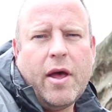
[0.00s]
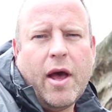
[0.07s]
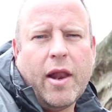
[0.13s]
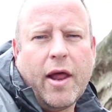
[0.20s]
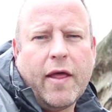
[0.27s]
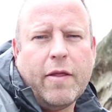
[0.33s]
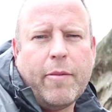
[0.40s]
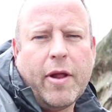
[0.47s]
I
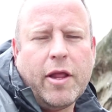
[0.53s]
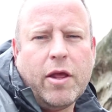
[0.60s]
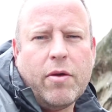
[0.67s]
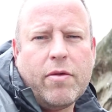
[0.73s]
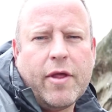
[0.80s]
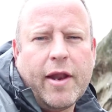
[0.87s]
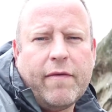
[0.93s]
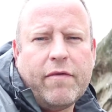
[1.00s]
like the
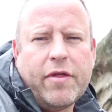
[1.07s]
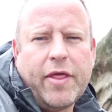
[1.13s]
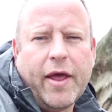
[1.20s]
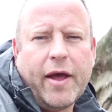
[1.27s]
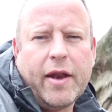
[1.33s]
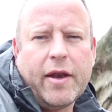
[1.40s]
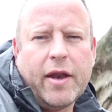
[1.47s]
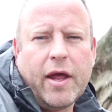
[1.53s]
menus and
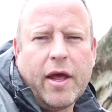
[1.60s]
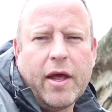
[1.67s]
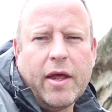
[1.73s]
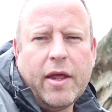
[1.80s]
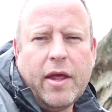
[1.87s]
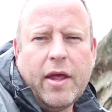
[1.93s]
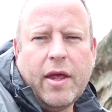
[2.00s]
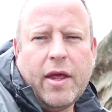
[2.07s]
everything, and
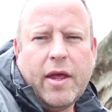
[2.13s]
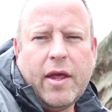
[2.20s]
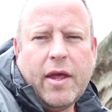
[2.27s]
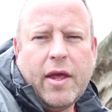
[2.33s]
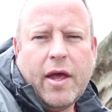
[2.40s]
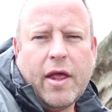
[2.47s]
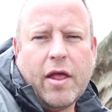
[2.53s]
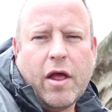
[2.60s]

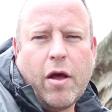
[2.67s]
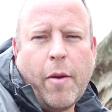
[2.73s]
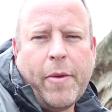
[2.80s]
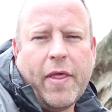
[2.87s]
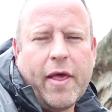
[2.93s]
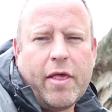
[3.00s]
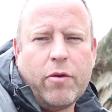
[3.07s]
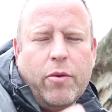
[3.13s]
I
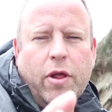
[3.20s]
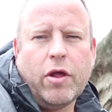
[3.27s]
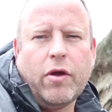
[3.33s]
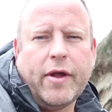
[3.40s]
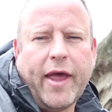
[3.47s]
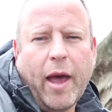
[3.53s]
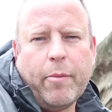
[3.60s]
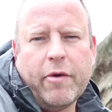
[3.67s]
mean that's a really
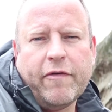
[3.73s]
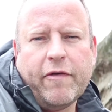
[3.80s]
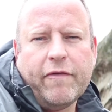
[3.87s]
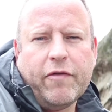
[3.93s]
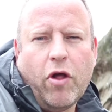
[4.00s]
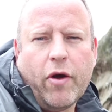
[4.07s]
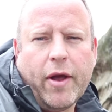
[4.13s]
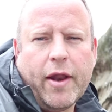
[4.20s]
good camera for
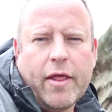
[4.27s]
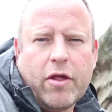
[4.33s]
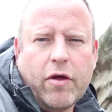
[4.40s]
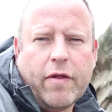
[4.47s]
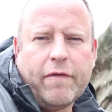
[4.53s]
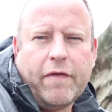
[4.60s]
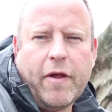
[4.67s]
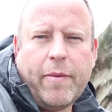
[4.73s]
vlogging. It's
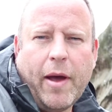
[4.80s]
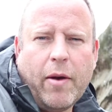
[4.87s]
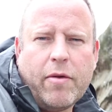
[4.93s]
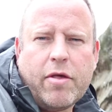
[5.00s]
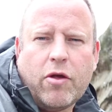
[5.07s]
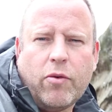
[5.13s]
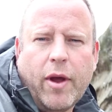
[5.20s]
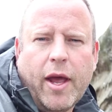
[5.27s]
got the flip out
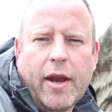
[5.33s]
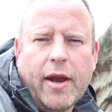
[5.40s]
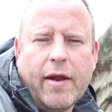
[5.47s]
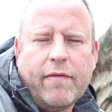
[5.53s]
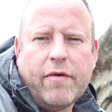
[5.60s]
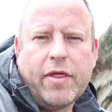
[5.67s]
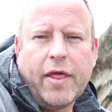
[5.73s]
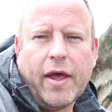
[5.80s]
screen and
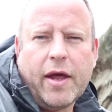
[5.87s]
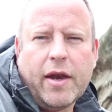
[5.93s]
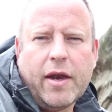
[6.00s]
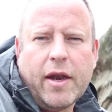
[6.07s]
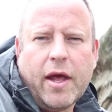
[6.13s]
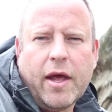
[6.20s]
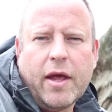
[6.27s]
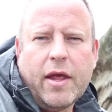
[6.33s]
everything,
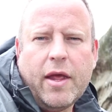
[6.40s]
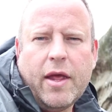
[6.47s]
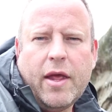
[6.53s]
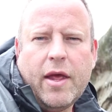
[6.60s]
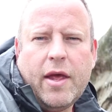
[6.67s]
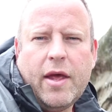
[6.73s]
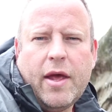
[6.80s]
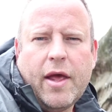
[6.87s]
and
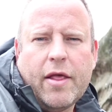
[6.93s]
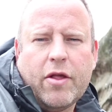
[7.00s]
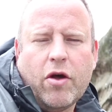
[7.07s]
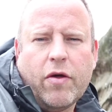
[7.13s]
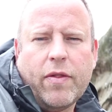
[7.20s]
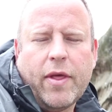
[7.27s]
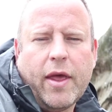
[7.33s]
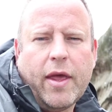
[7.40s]
it's
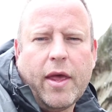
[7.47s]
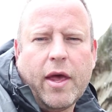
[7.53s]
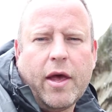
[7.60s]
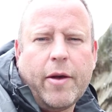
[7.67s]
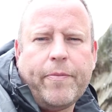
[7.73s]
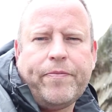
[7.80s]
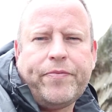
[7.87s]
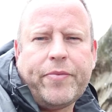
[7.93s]
got
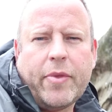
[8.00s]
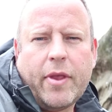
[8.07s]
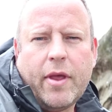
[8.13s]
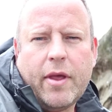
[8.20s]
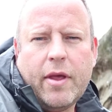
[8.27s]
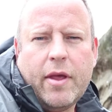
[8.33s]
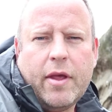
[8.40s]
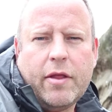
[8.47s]
the
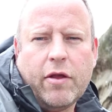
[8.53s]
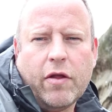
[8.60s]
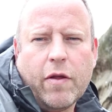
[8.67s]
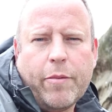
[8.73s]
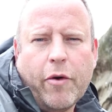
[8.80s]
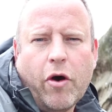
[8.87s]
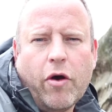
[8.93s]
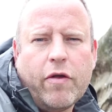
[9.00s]
the
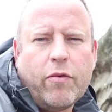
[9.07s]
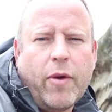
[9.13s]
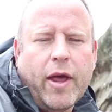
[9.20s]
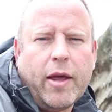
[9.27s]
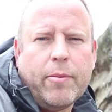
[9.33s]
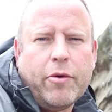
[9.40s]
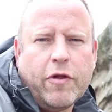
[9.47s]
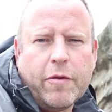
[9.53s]
ports where you
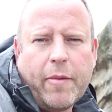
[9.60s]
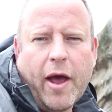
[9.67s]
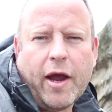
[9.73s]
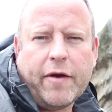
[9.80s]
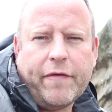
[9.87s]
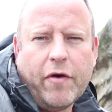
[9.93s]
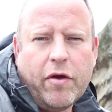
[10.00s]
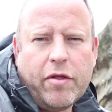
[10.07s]
can put the
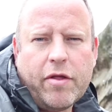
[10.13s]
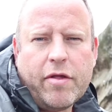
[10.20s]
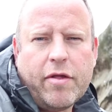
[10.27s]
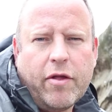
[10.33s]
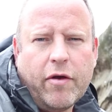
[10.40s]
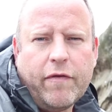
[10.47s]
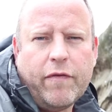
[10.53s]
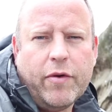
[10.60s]
microphones and
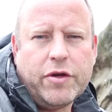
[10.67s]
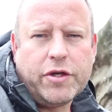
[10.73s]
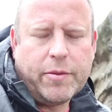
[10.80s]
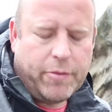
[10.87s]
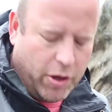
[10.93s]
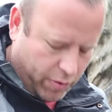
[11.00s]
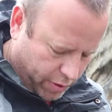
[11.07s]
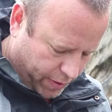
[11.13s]
stuff, which
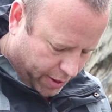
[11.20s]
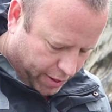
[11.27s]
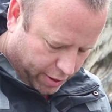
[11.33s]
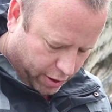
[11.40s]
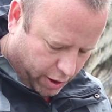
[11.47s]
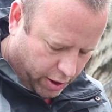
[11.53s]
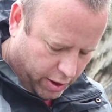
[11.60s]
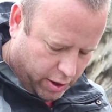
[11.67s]
I'm using this
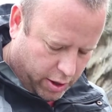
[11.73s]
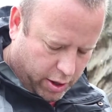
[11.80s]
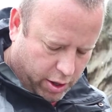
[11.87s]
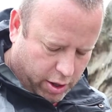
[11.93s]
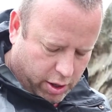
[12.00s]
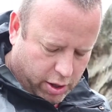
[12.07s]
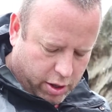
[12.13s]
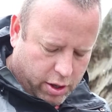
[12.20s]

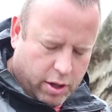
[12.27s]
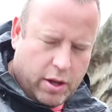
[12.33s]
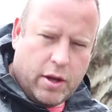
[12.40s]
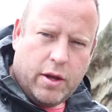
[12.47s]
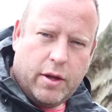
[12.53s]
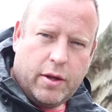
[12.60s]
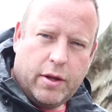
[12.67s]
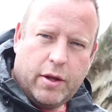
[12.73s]

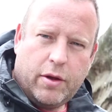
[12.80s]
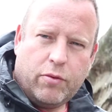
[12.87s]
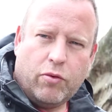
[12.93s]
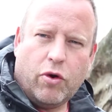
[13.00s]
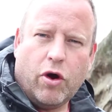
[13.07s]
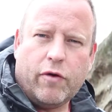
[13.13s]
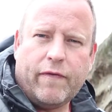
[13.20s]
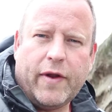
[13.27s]

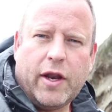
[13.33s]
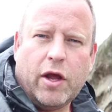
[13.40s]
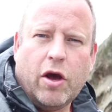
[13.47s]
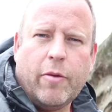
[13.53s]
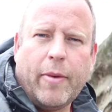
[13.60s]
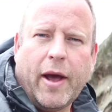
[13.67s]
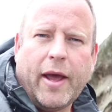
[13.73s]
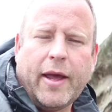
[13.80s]
Rode
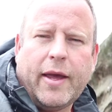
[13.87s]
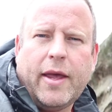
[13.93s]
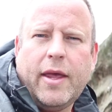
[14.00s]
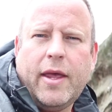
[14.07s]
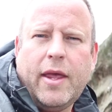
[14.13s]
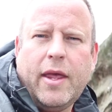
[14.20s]
video mic.